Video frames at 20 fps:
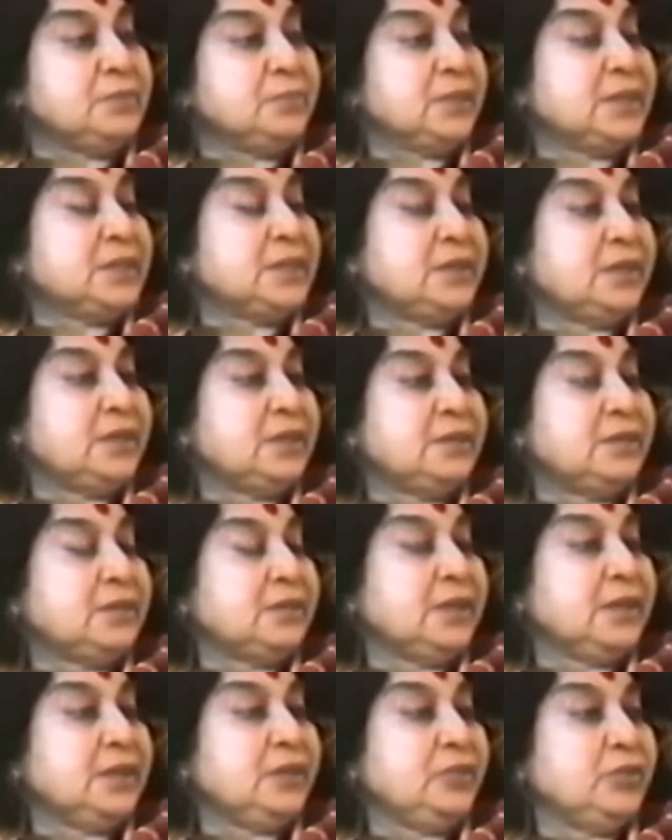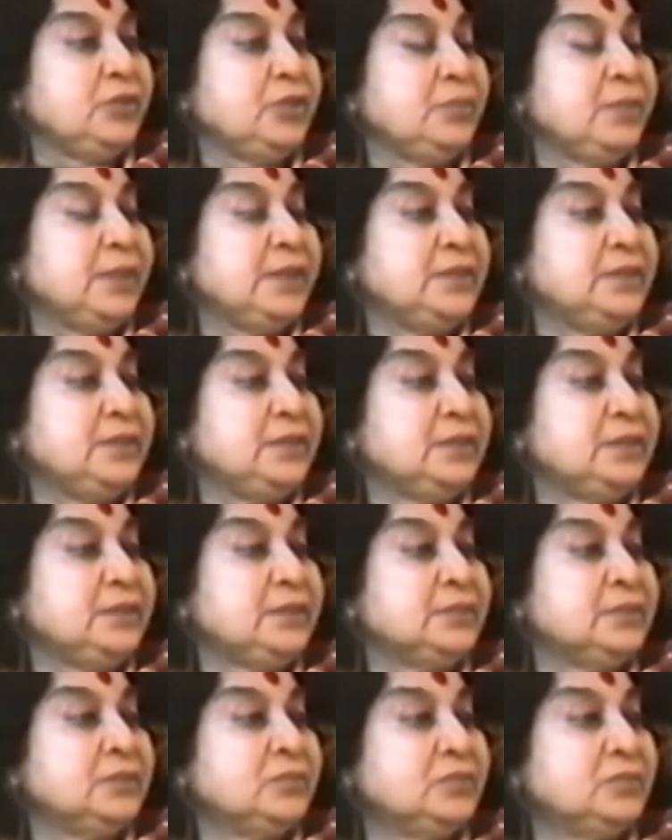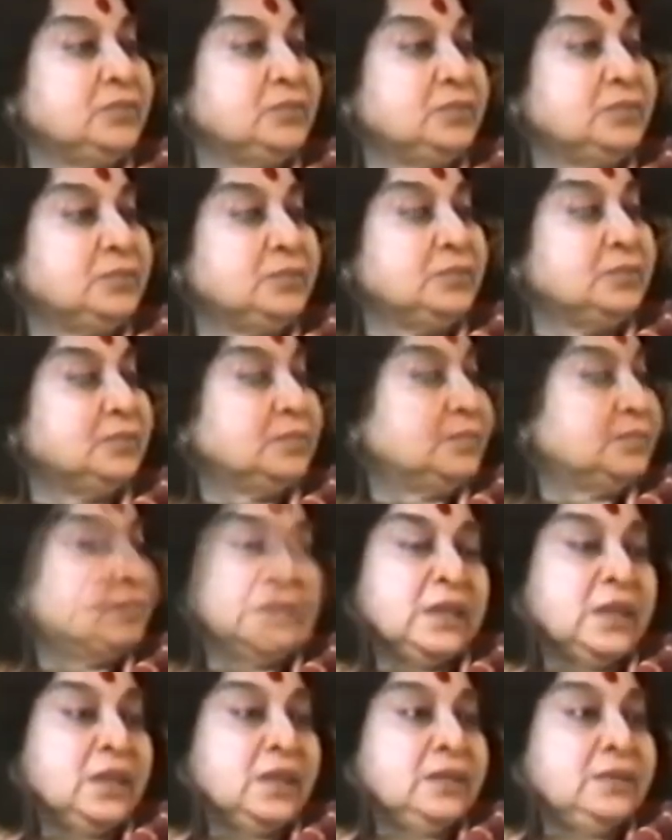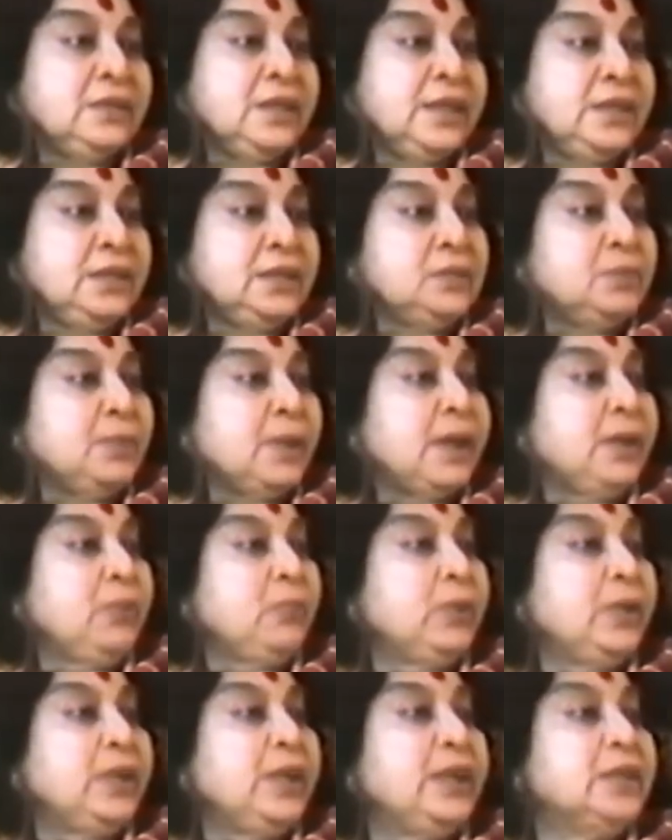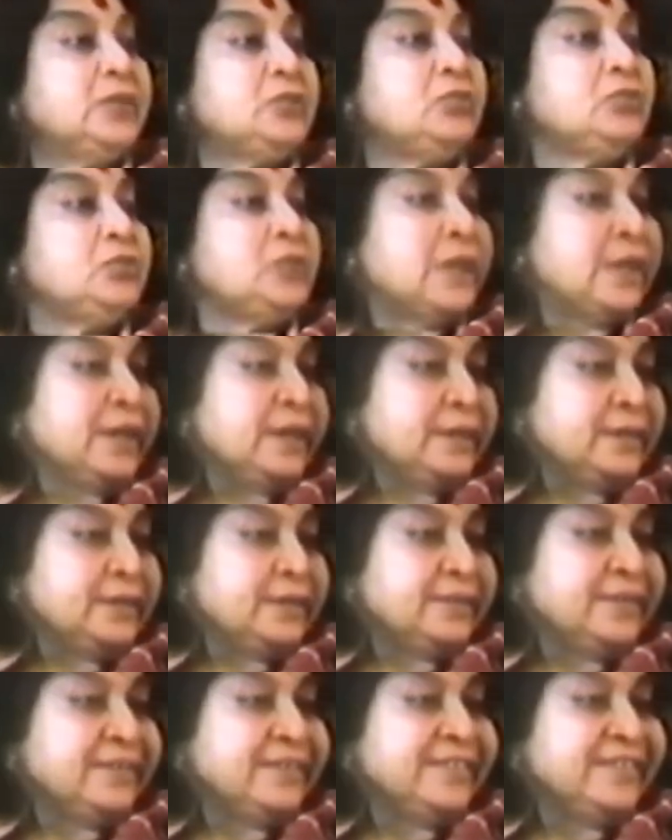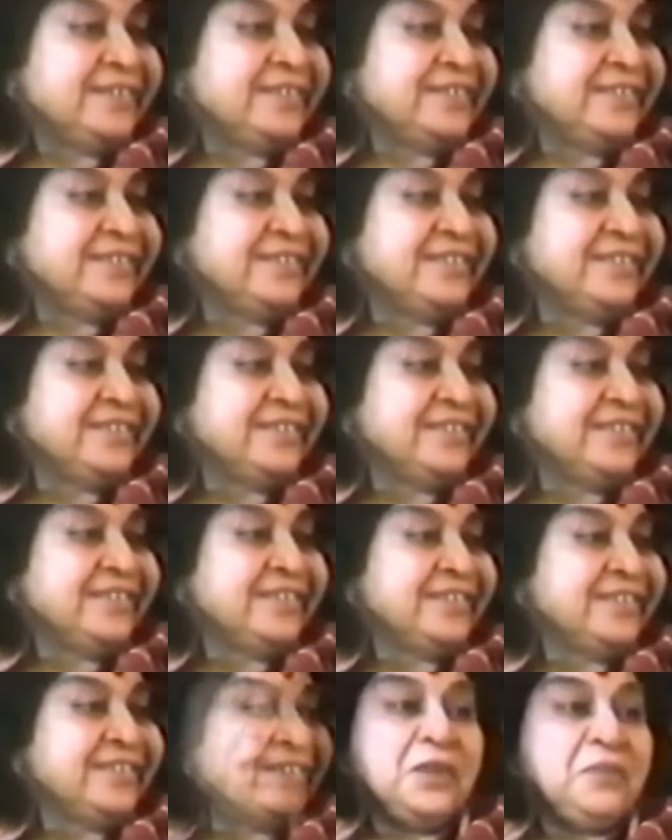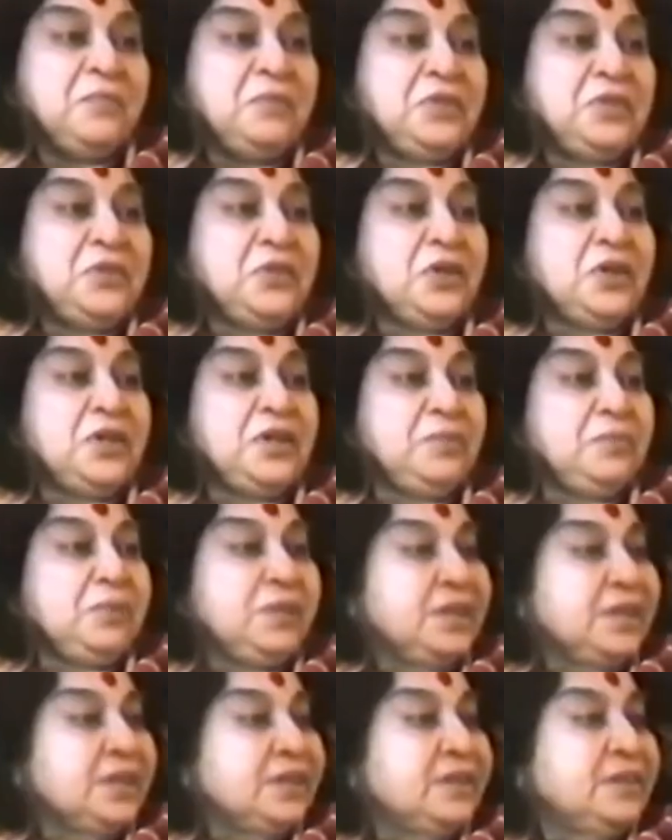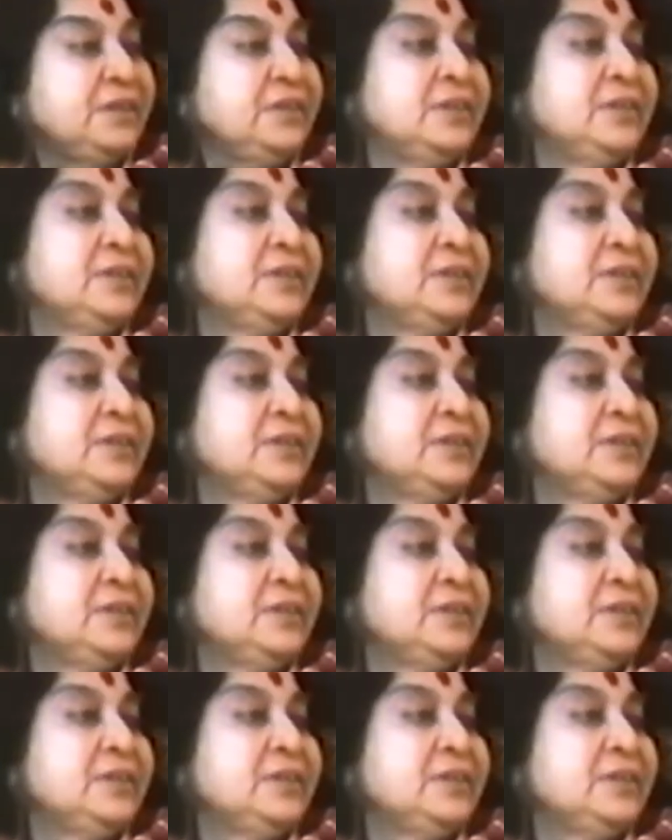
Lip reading: much greater than your imagination. That is why one has to surrender. With your limited